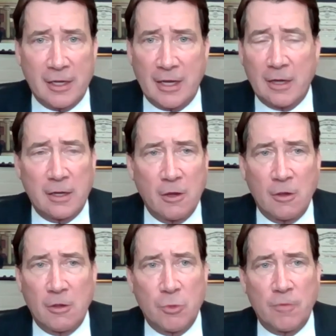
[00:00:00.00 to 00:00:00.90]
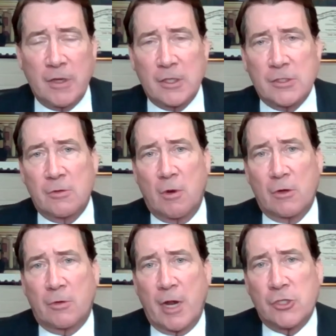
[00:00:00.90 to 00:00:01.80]
again, moving us in the
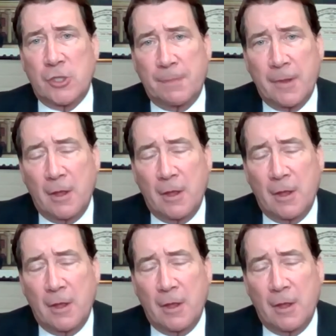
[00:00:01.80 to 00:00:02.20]
wrong direction.